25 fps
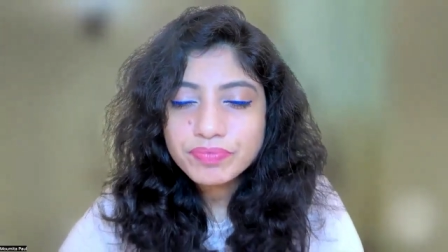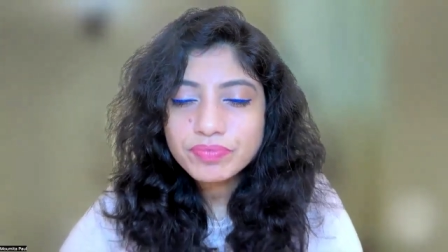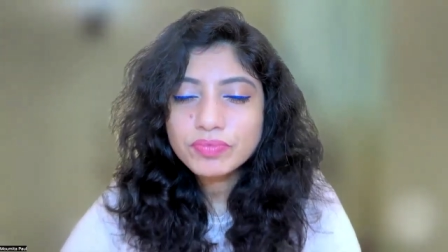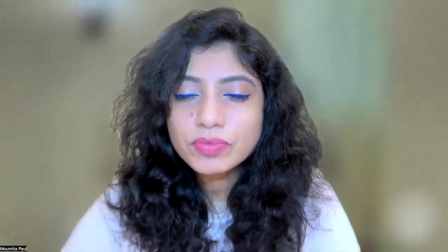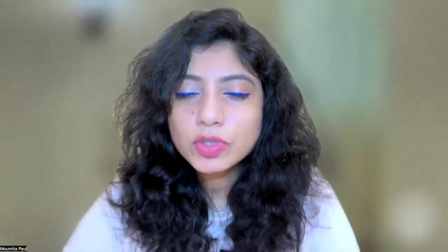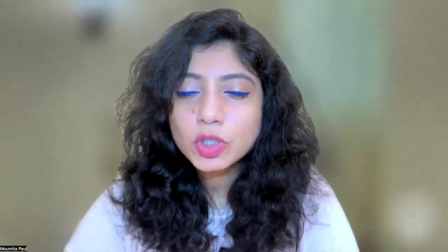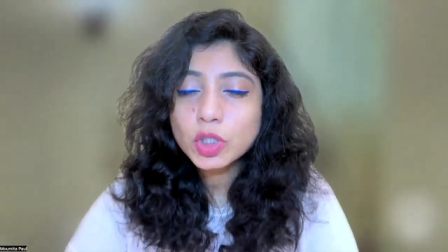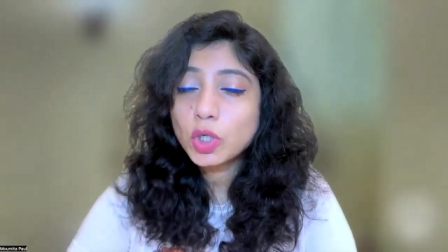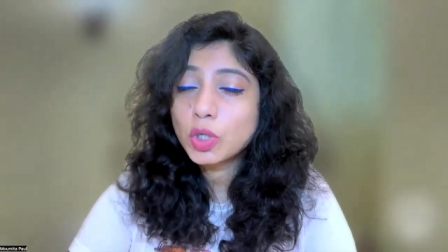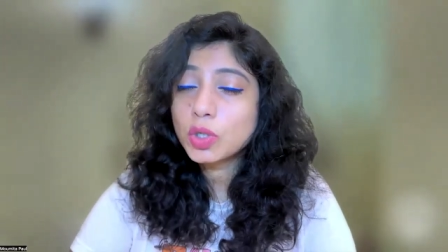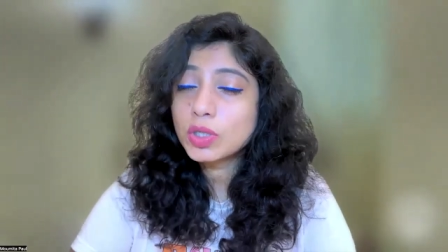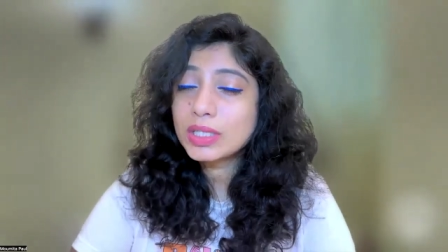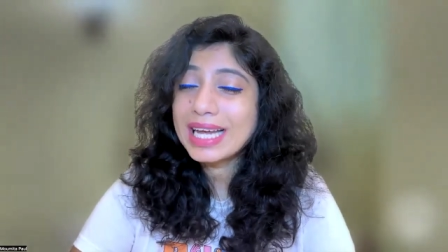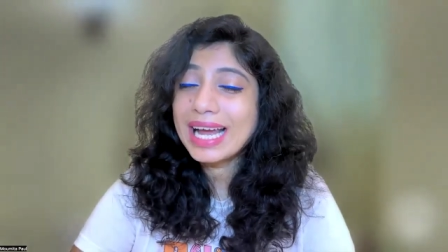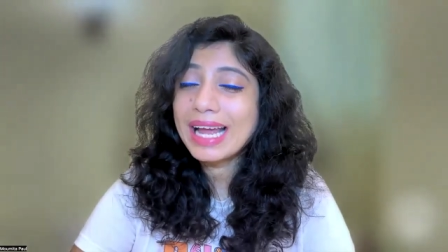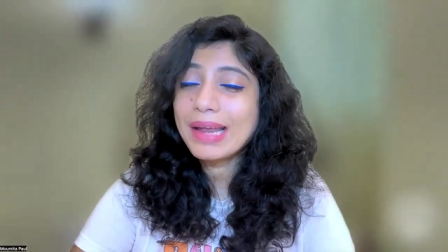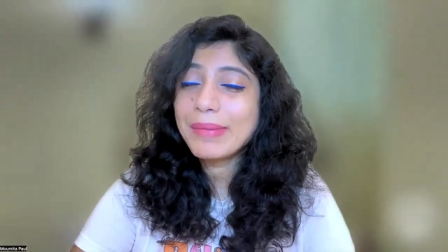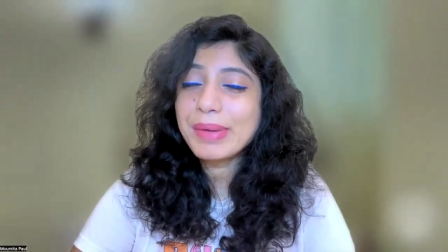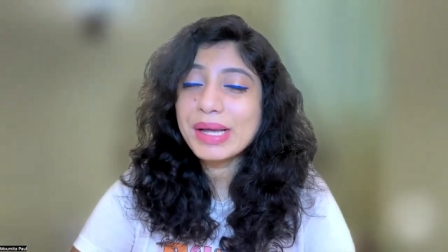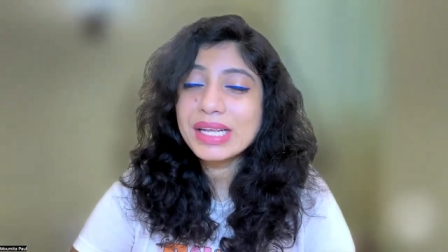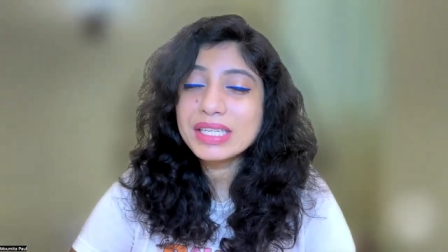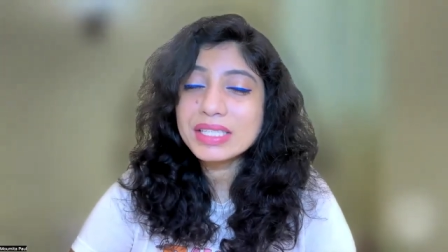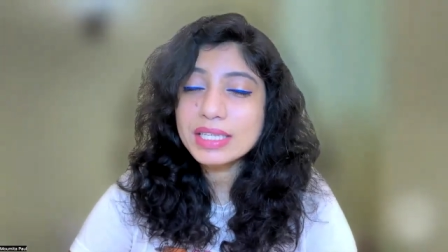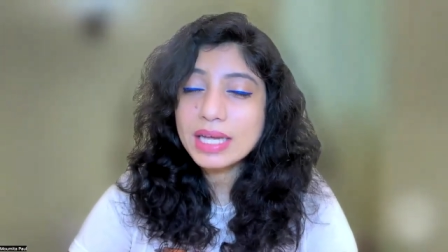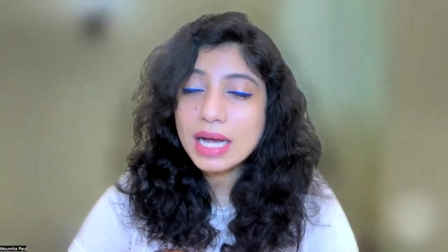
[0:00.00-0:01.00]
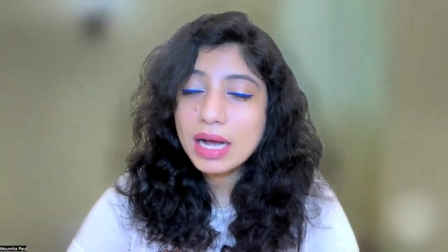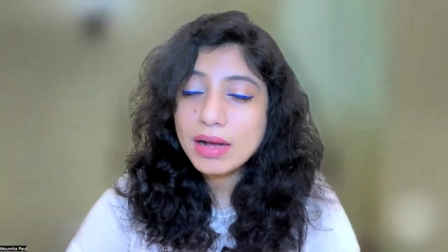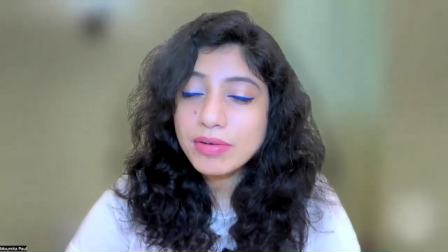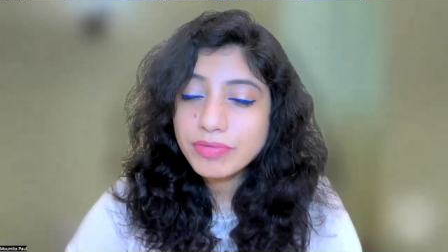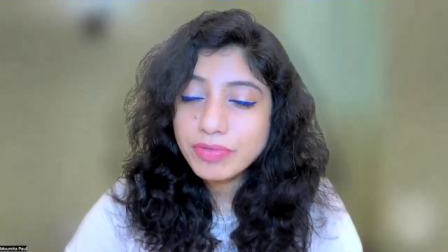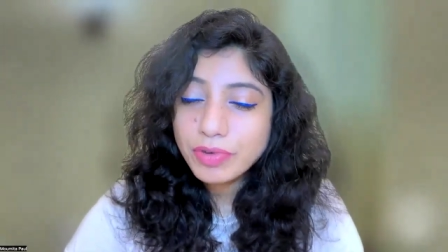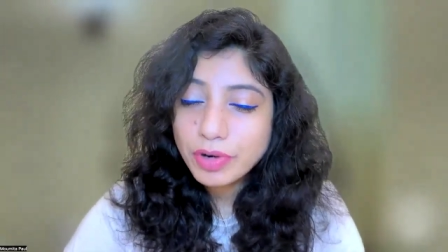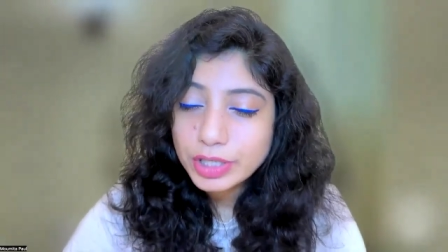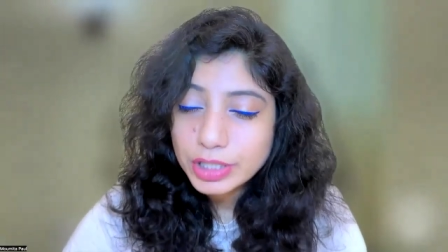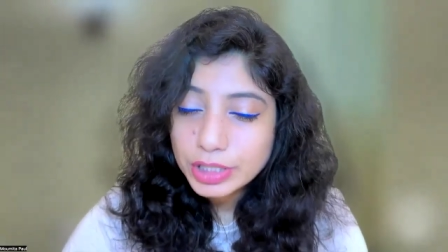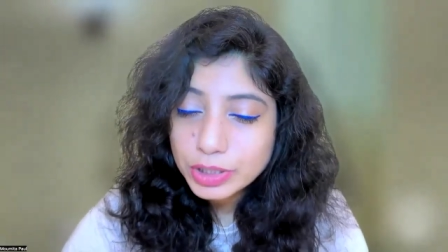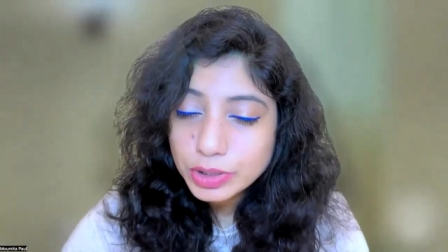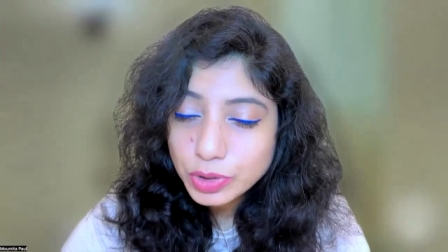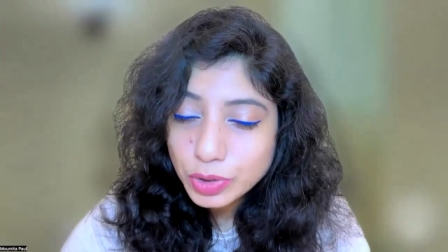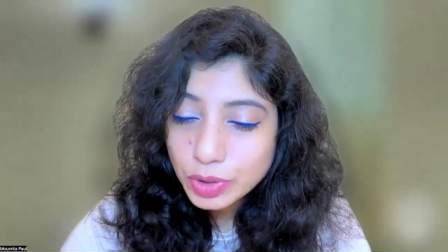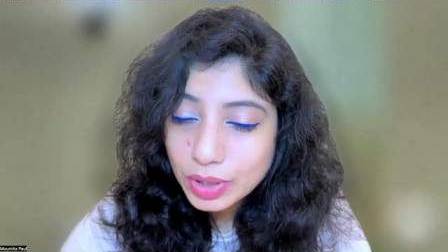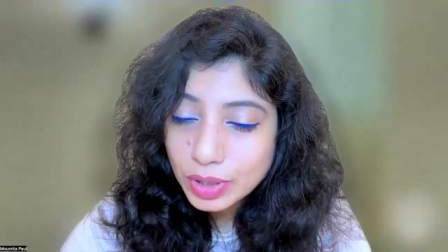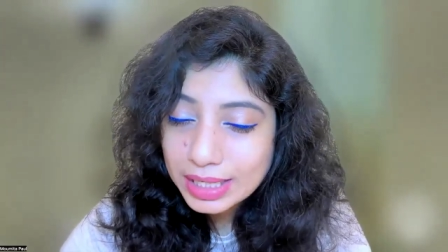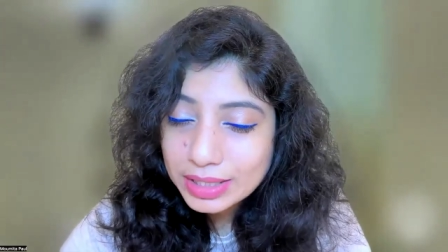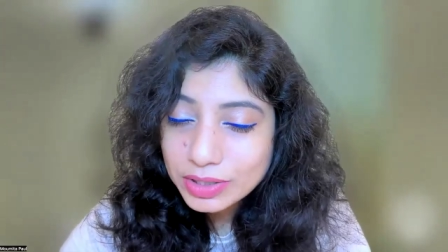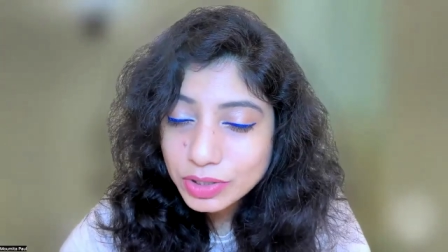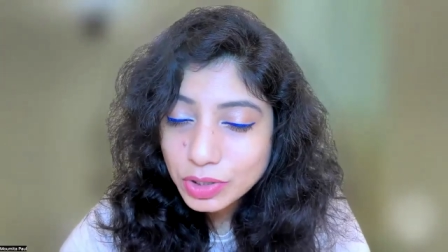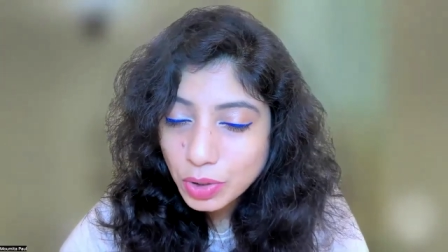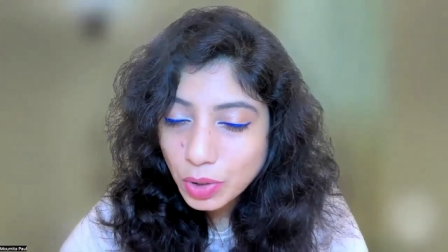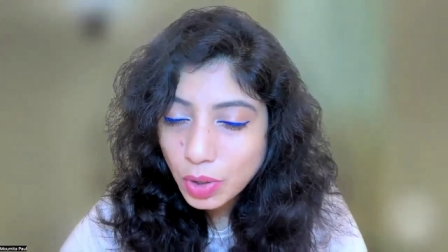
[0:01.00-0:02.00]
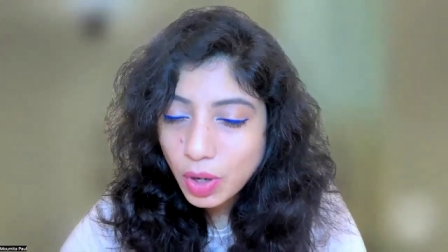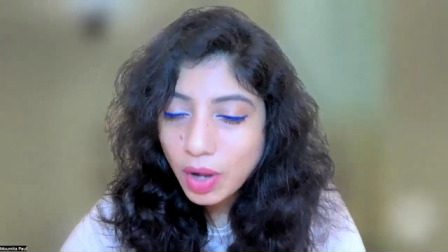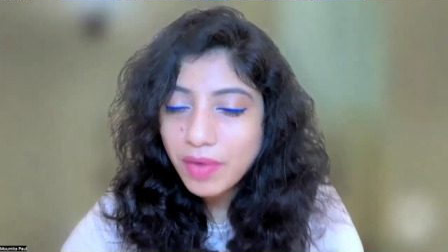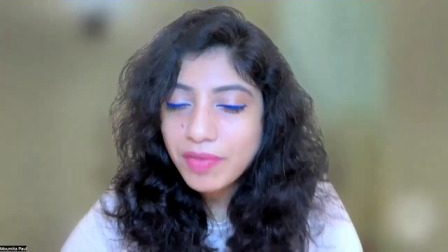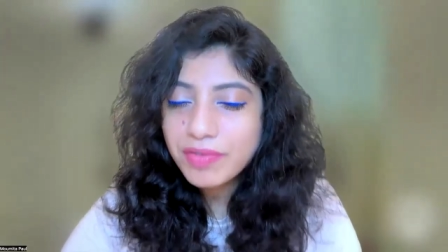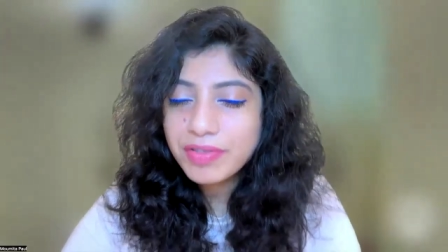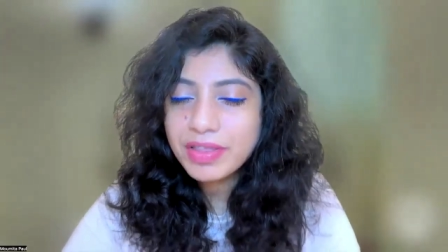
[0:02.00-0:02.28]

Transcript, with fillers: So, time has come for you to let go of